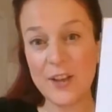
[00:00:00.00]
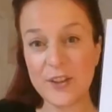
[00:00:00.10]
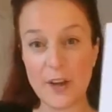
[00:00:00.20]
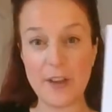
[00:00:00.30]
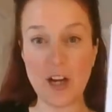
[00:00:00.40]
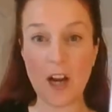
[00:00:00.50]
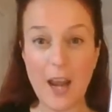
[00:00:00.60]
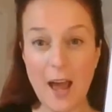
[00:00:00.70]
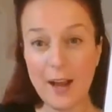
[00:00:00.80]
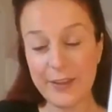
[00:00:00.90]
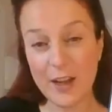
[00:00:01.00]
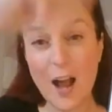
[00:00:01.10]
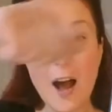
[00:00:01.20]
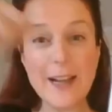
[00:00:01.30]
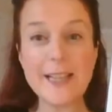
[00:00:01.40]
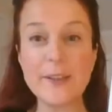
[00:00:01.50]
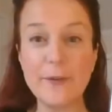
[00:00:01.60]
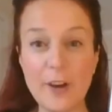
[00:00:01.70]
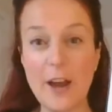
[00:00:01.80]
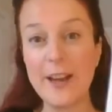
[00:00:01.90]
So the kites
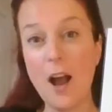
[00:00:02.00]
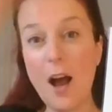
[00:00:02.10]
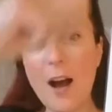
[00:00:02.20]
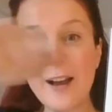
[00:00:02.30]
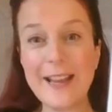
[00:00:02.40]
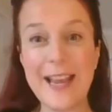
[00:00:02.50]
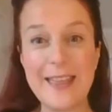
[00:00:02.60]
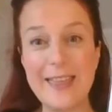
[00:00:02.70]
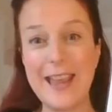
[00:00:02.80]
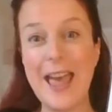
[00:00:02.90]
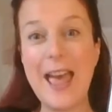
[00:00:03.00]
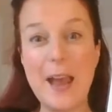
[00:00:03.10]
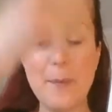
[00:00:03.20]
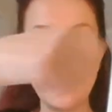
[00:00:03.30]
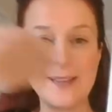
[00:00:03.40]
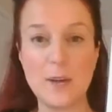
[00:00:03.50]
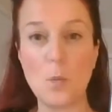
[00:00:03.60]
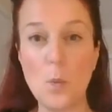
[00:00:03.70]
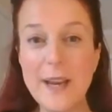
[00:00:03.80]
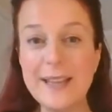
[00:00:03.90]
fly high in the air when it's a
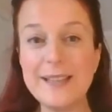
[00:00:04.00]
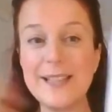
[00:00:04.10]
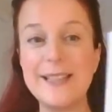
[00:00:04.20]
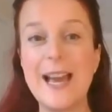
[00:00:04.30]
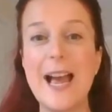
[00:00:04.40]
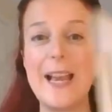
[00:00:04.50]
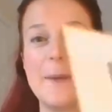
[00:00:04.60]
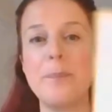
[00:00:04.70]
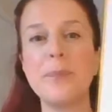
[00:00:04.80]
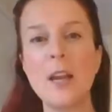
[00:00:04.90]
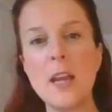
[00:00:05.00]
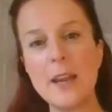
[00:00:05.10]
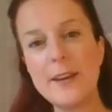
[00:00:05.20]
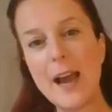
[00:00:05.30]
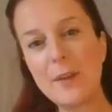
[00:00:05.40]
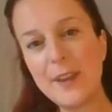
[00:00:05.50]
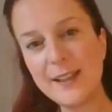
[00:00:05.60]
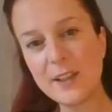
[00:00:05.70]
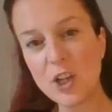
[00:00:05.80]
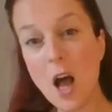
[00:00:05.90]
windy day. Now
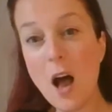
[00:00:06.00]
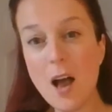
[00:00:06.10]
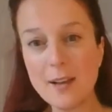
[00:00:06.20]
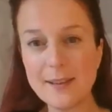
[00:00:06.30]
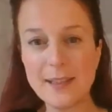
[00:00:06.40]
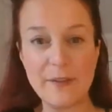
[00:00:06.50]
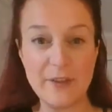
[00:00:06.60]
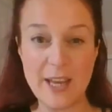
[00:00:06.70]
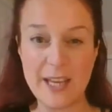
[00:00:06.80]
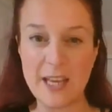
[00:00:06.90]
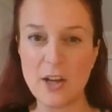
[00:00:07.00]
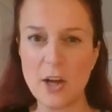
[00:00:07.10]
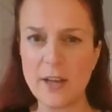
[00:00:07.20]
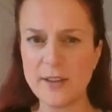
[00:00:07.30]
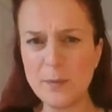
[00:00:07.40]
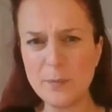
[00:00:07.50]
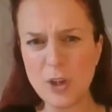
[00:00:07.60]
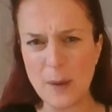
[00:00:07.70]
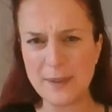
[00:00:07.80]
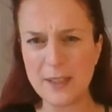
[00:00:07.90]
this cursive kicking k
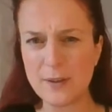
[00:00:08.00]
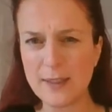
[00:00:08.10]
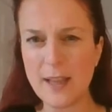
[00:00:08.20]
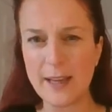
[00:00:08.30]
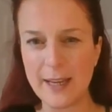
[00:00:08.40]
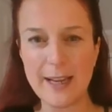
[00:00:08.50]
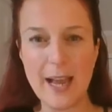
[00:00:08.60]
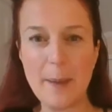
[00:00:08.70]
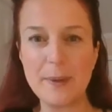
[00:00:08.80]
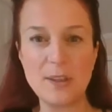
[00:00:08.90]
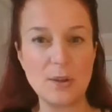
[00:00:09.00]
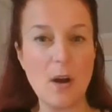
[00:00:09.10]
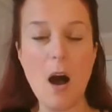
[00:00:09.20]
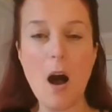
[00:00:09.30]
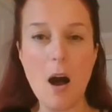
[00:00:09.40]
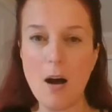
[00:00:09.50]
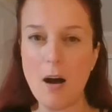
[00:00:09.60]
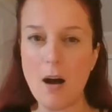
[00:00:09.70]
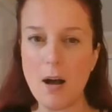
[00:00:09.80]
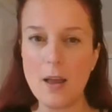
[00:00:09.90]
sometimes looks like a capital
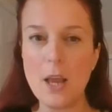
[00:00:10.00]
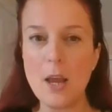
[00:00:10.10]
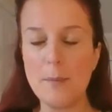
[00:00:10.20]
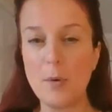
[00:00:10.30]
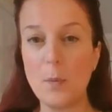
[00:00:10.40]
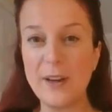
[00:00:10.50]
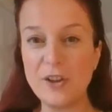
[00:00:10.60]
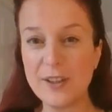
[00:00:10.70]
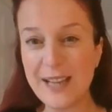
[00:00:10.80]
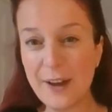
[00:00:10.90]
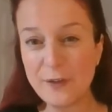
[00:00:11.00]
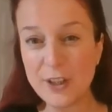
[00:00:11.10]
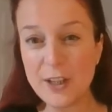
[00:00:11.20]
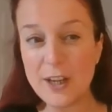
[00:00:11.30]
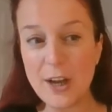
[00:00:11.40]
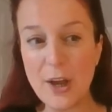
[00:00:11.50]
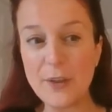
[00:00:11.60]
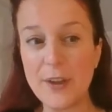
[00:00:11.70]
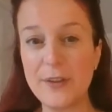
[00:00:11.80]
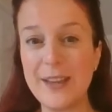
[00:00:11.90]
R, but we just have to
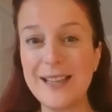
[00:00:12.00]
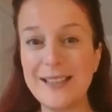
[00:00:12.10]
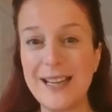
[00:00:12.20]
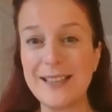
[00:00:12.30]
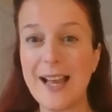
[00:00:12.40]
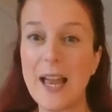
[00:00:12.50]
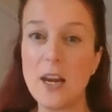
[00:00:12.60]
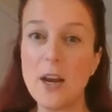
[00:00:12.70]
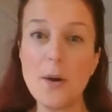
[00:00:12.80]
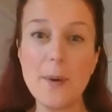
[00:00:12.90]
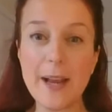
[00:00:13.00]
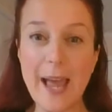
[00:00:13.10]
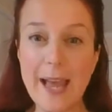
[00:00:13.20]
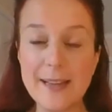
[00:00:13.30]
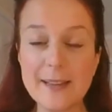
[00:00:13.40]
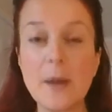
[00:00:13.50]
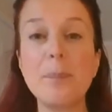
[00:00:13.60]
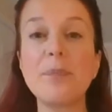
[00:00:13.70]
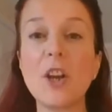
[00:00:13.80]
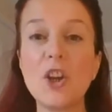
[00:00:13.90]
learn that this is our lowercase
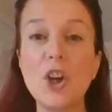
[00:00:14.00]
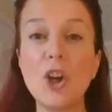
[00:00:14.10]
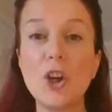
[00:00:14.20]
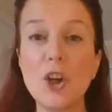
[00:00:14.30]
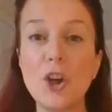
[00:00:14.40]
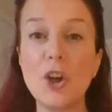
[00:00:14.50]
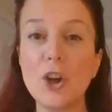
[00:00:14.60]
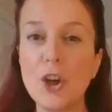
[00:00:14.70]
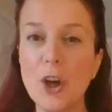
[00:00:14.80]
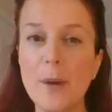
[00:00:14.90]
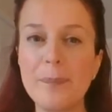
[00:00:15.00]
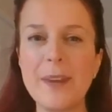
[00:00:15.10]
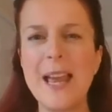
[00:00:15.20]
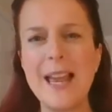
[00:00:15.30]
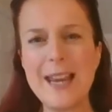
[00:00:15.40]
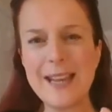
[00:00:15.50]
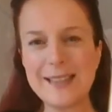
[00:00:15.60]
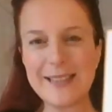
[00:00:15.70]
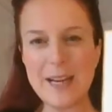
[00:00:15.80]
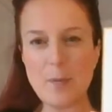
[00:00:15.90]
k, k, k.
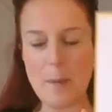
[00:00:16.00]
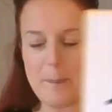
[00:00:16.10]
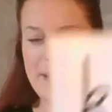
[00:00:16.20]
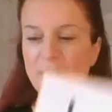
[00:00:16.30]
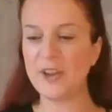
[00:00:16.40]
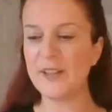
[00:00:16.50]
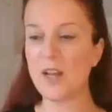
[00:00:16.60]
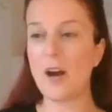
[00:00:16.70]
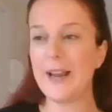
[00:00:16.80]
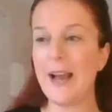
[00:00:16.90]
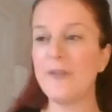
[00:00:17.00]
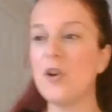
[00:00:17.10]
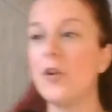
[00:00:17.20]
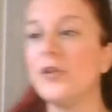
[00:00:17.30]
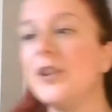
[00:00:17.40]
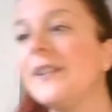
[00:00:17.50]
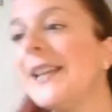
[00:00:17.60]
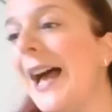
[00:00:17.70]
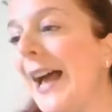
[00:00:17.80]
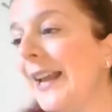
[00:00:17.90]
Let's see what pictures I have got
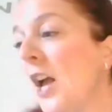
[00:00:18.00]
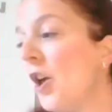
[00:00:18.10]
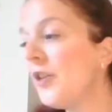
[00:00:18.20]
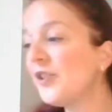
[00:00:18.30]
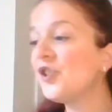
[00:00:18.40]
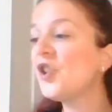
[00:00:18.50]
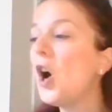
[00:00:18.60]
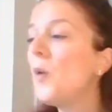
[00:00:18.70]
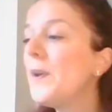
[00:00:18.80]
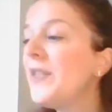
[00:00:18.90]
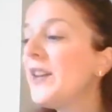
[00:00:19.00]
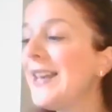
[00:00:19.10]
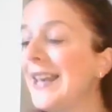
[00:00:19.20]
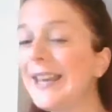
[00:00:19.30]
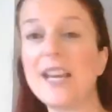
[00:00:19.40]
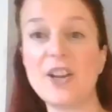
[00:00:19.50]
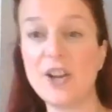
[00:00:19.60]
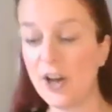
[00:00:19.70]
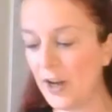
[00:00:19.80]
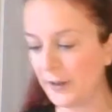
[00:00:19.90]
today that start with the kicking
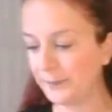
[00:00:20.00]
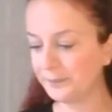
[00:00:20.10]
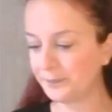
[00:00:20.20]
k.